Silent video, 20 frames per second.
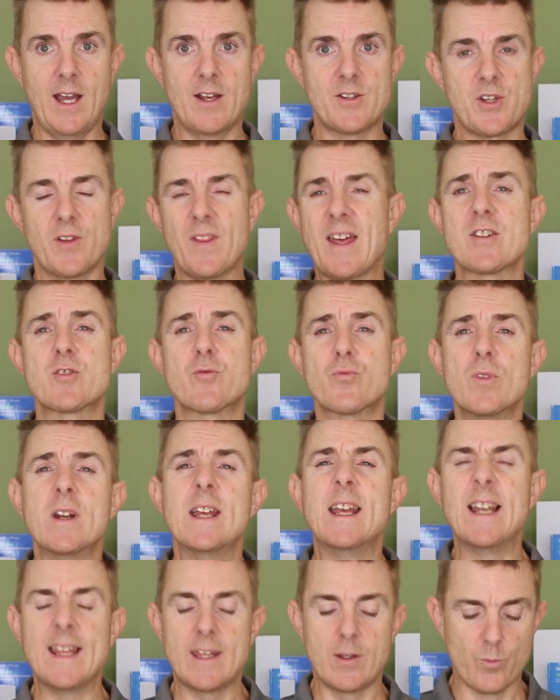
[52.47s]
So that's
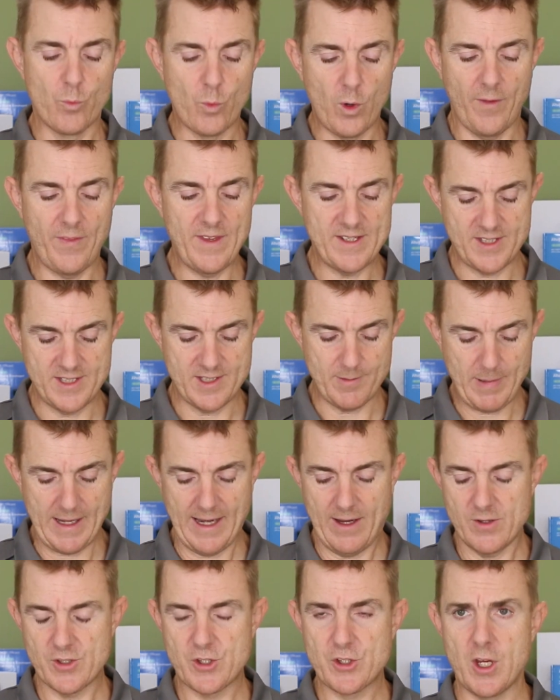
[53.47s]
really what this is
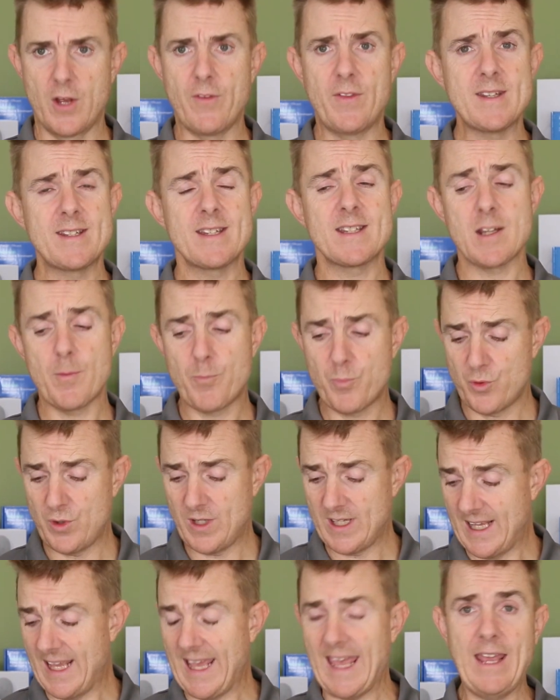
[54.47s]
about. So this is a
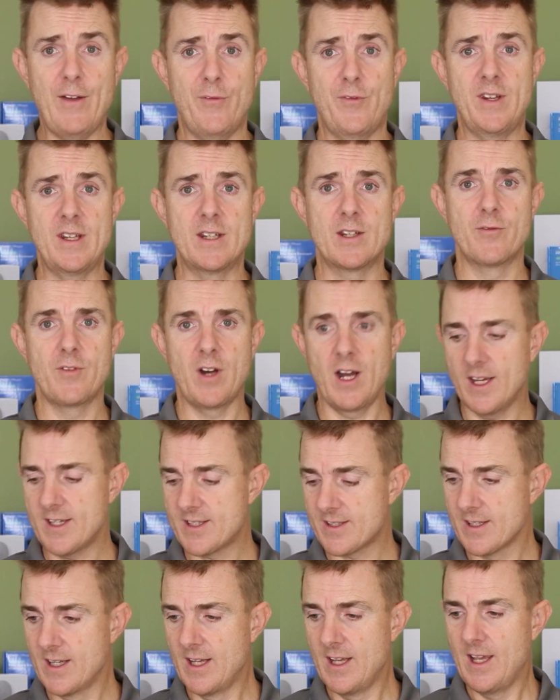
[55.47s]
pretty hefty
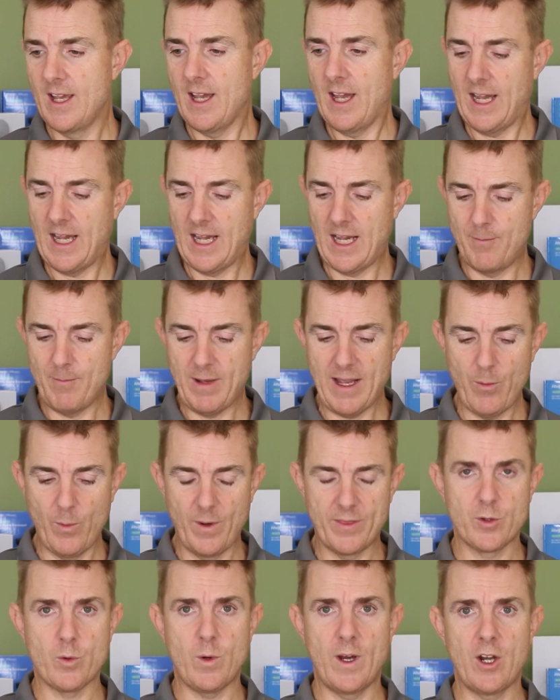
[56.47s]
device
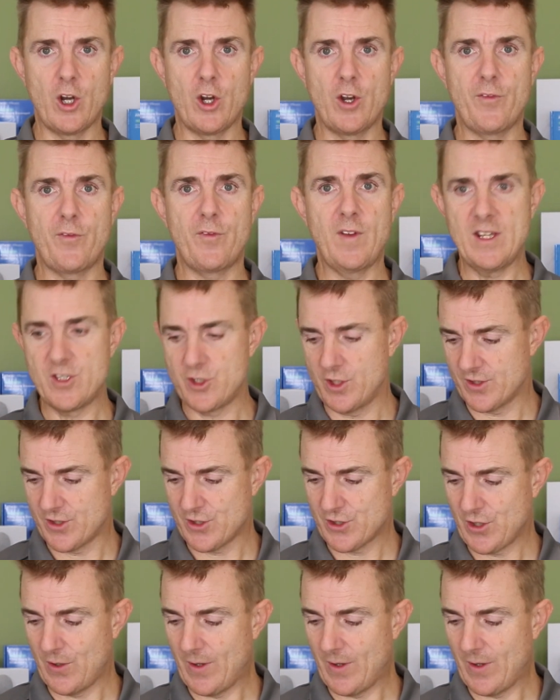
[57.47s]
with quite a lot of features.